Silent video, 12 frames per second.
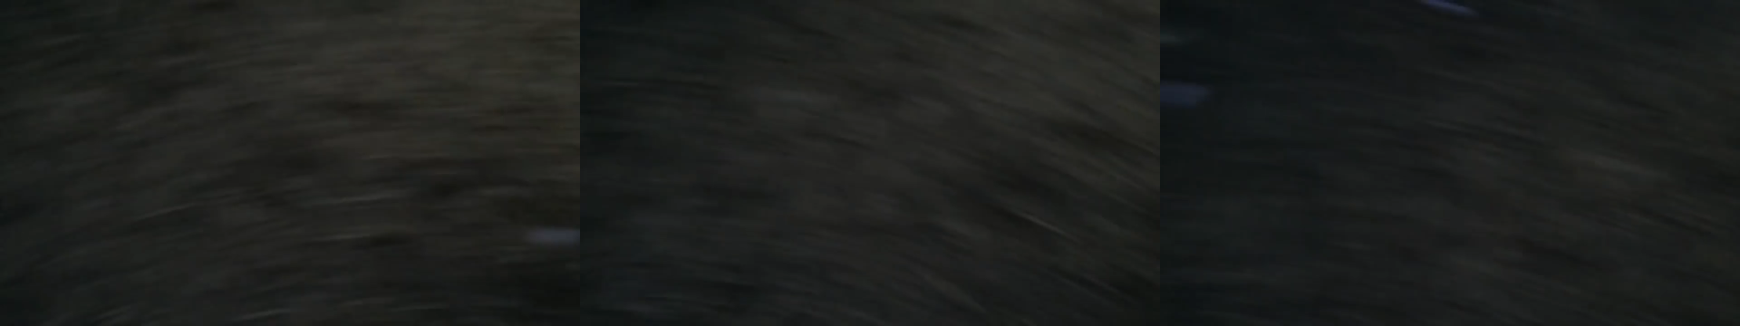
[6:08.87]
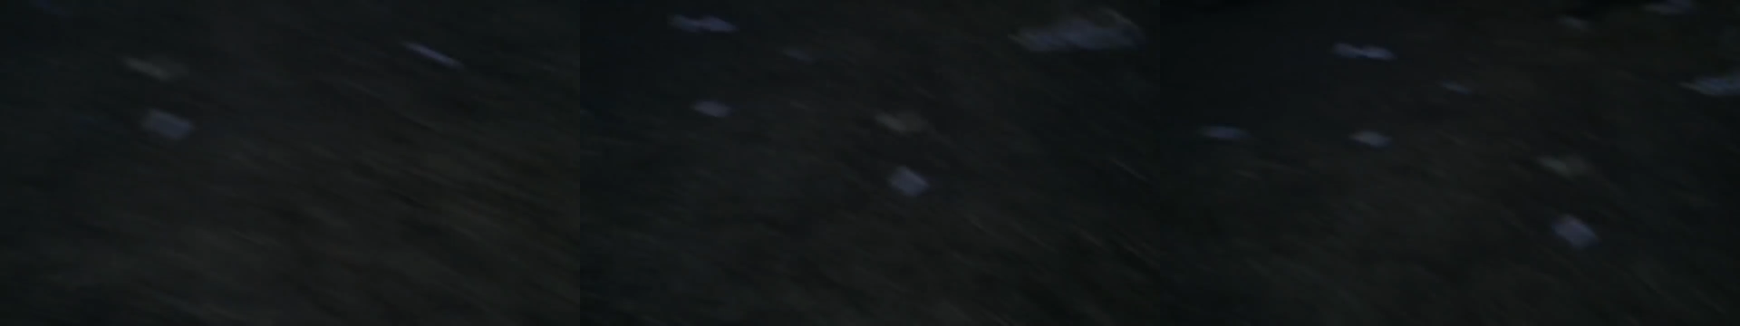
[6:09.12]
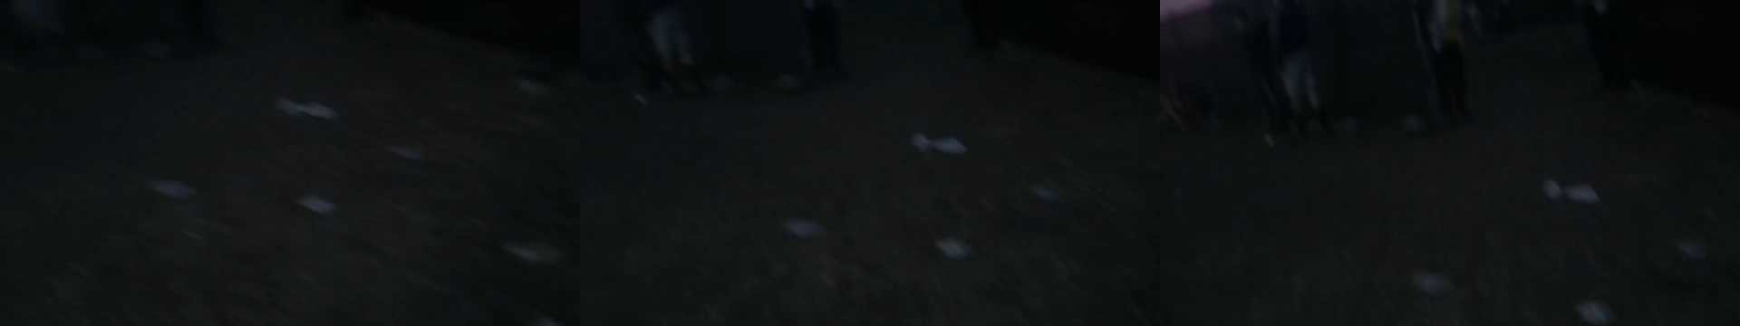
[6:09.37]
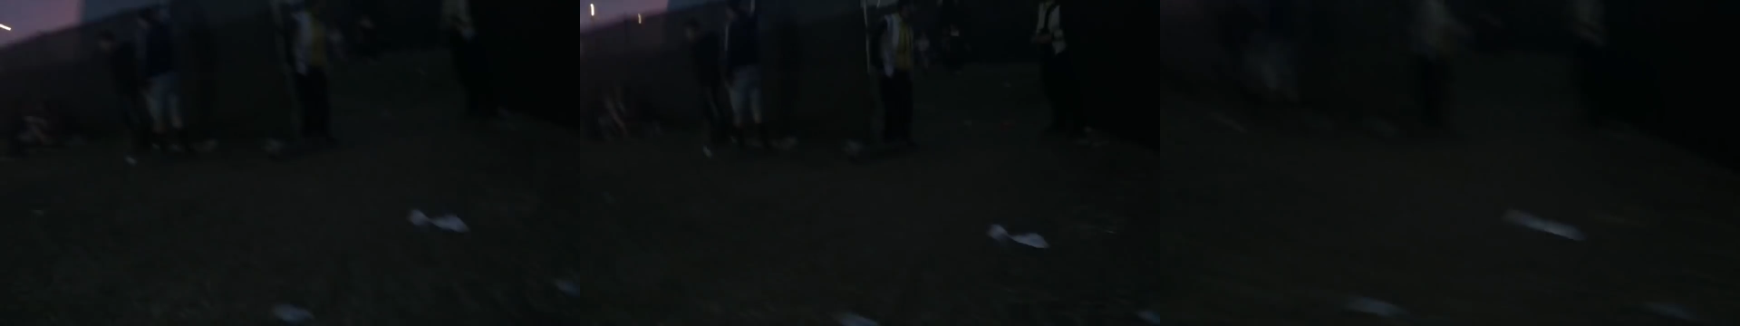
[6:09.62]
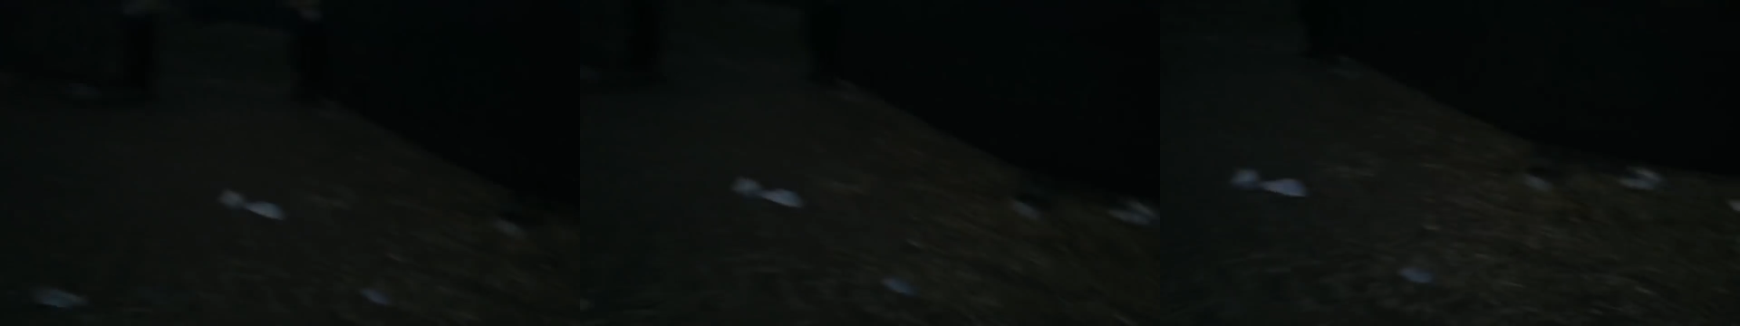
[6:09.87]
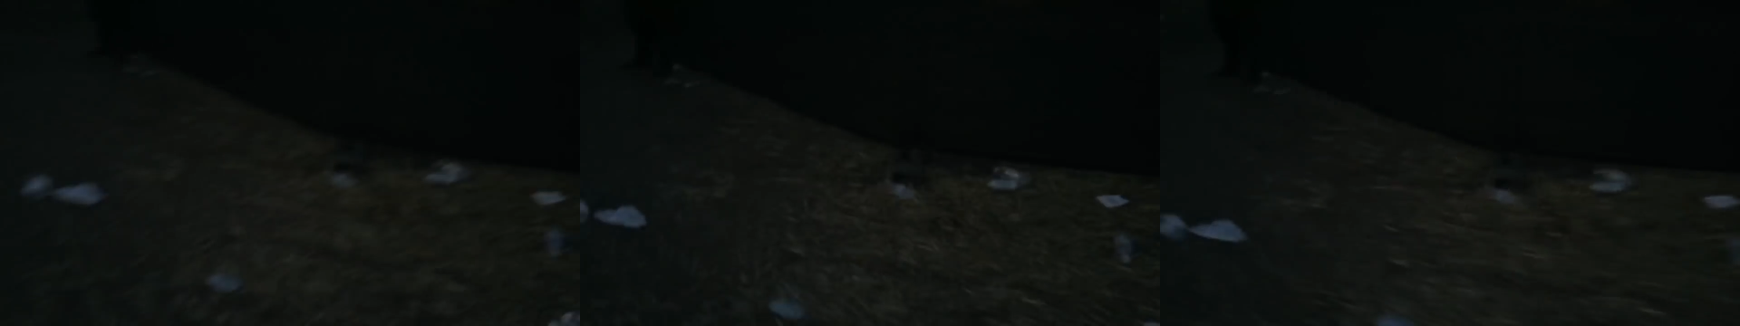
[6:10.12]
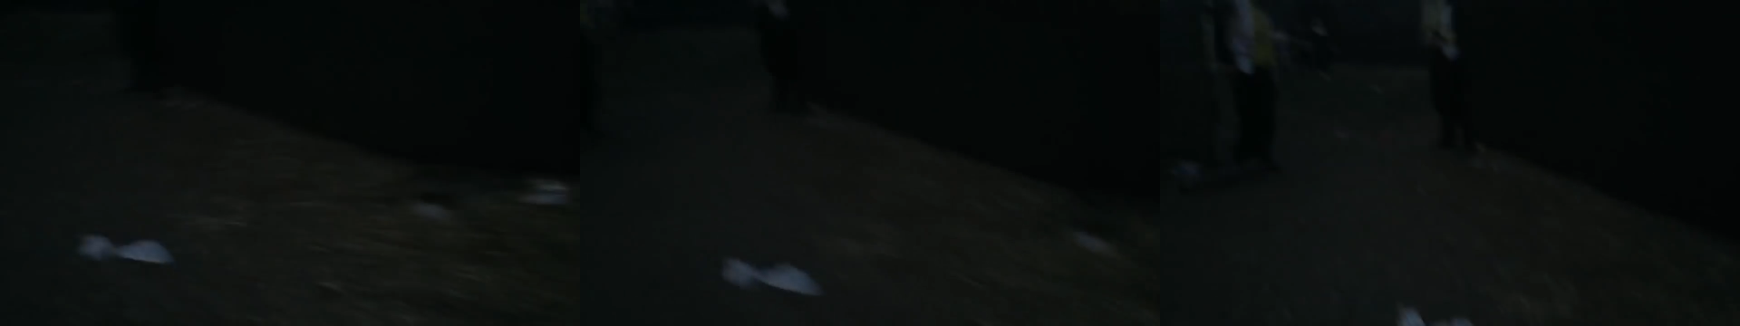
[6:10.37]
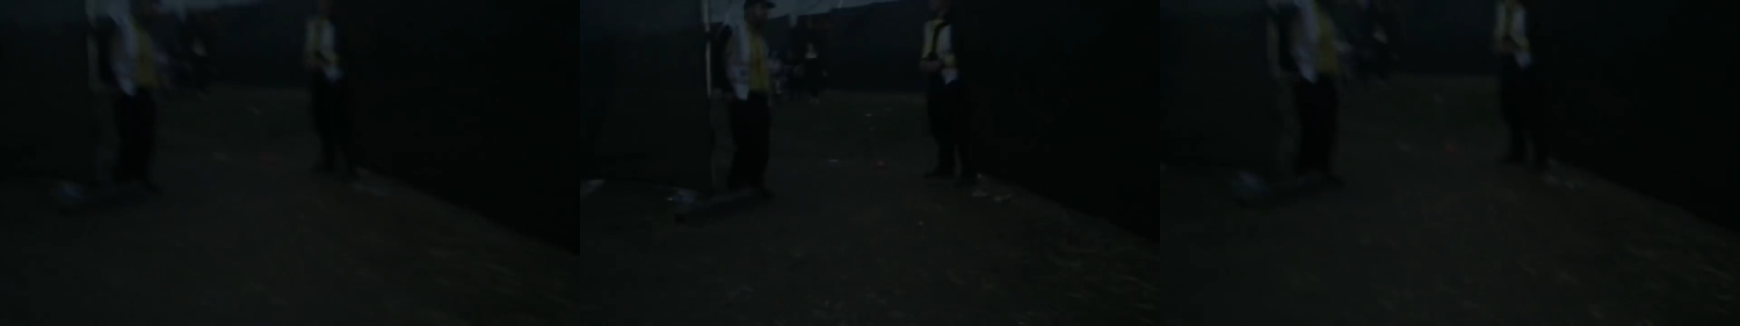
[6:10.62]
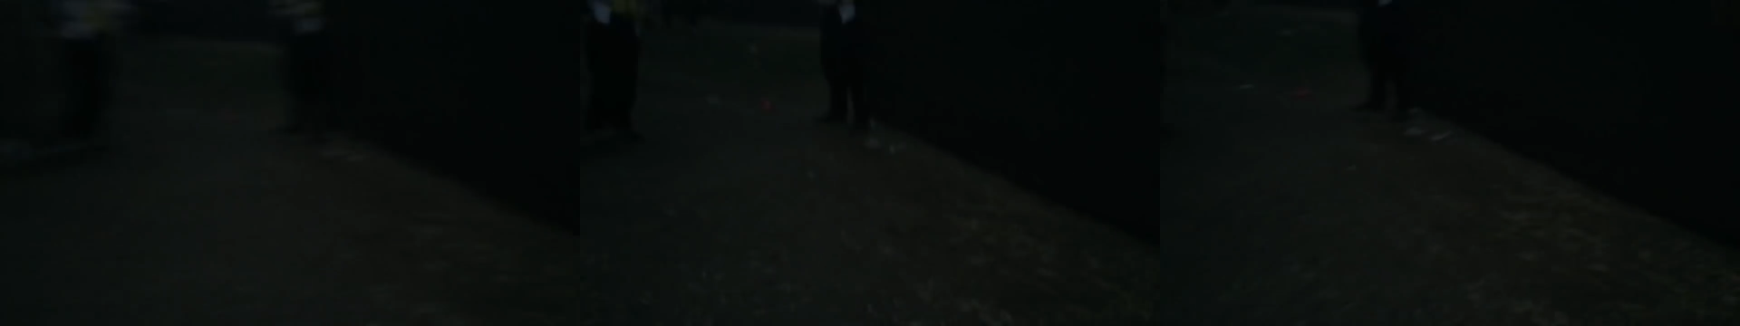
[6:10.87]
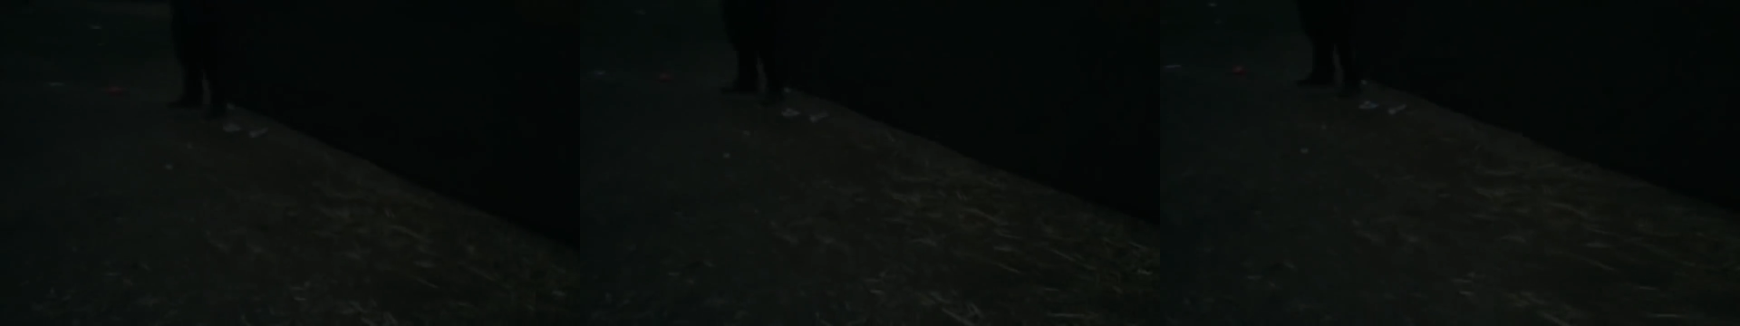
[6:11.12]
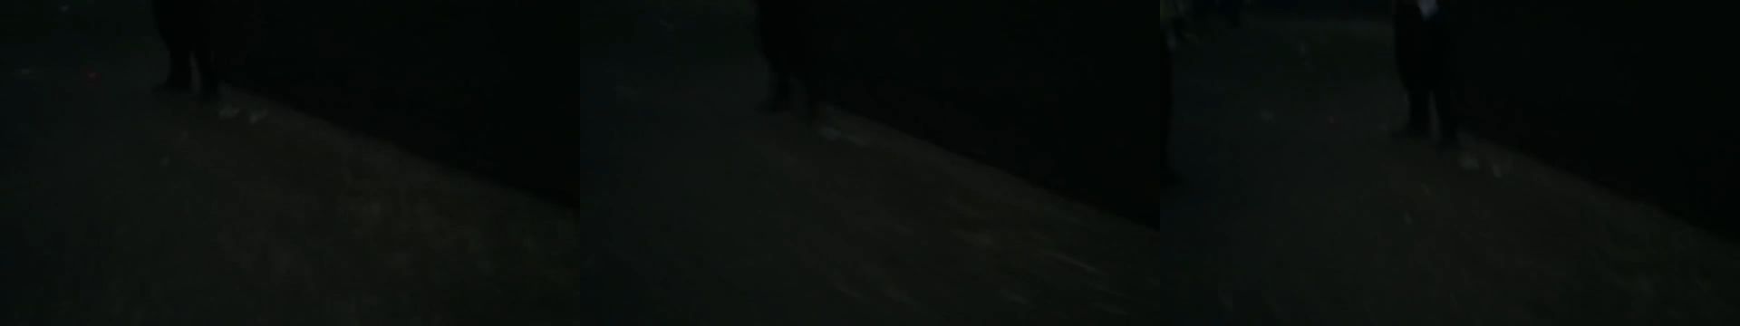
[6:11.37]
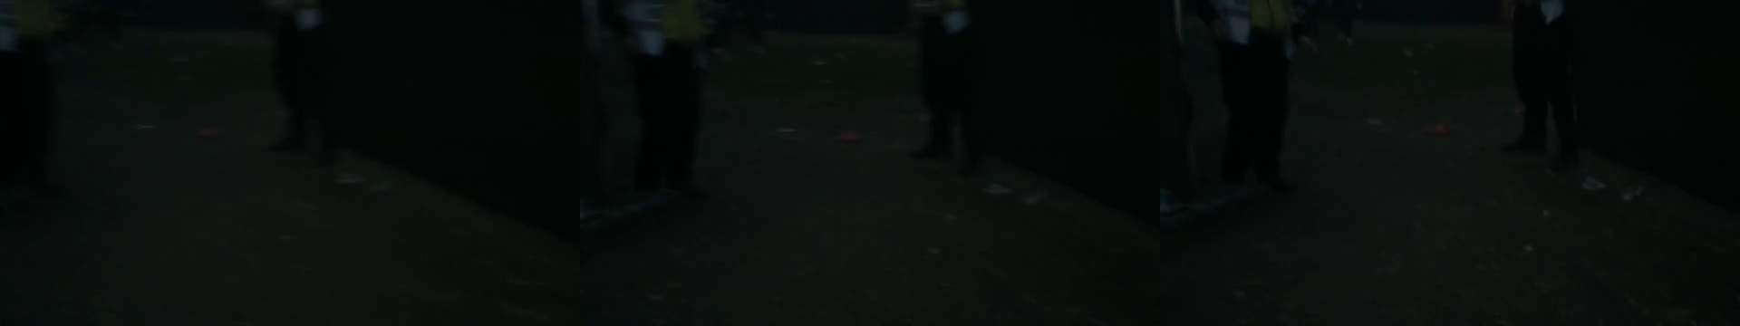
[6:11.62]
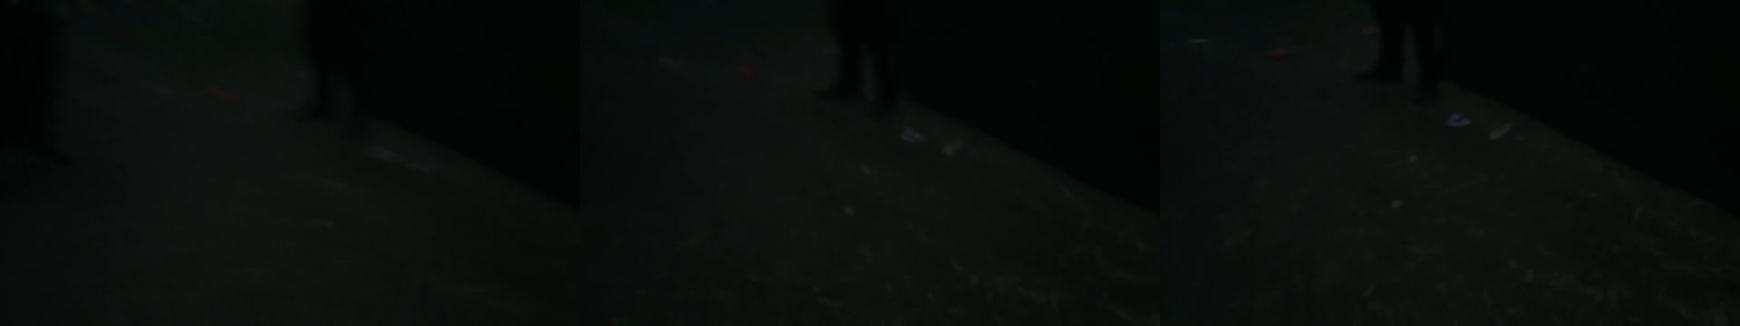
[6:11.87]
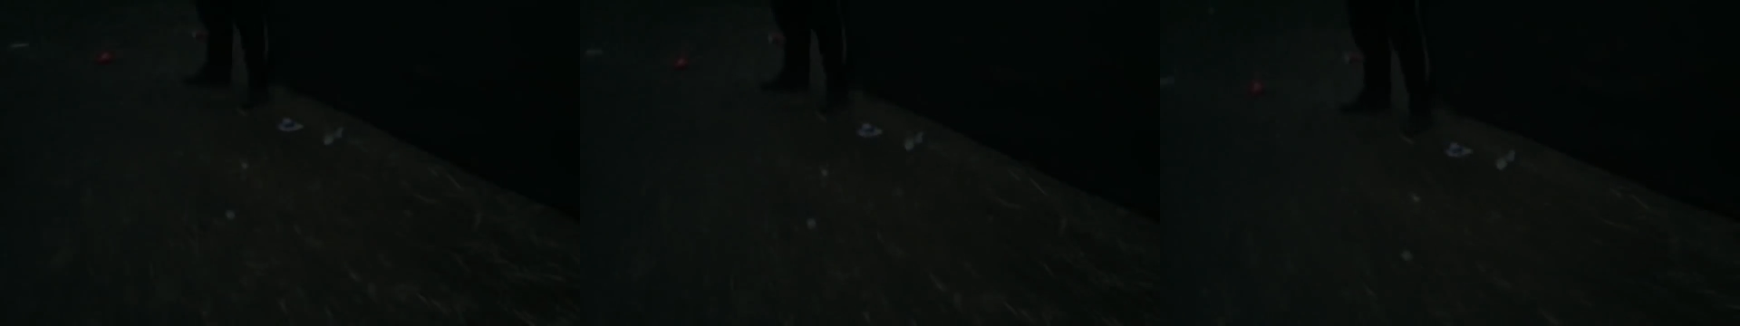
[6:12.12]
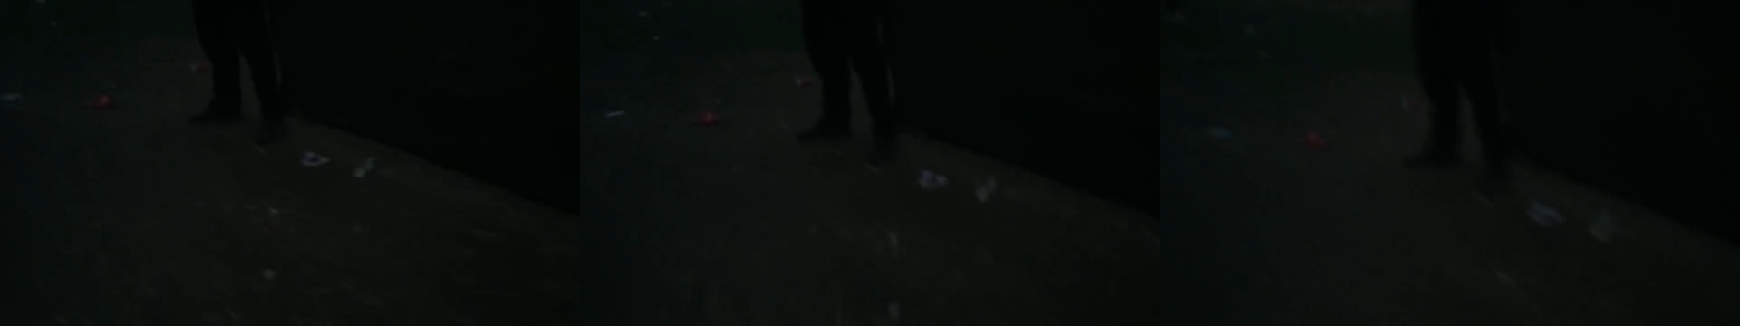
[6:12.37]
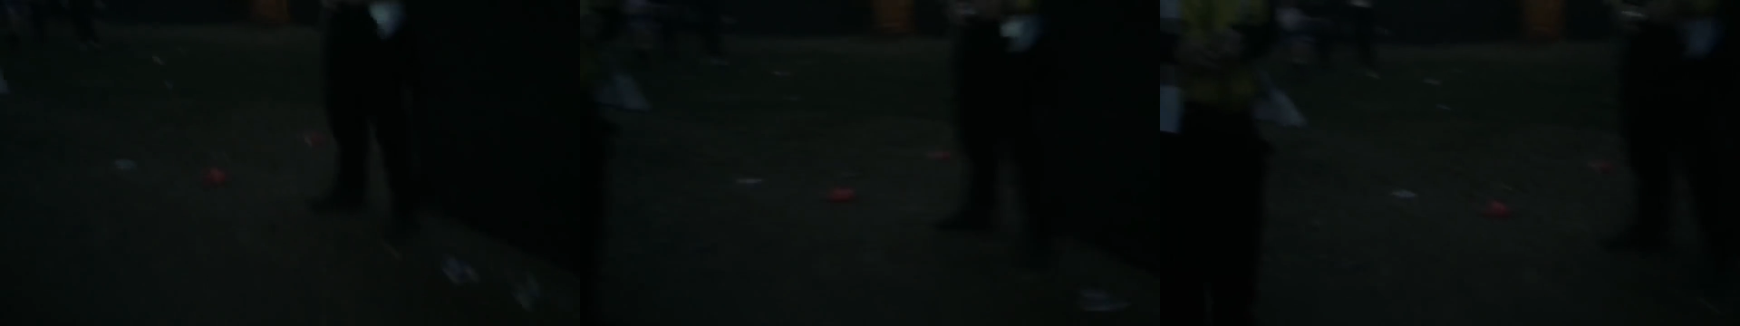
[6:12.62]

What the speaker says: No face is visible, so there are no lips to read.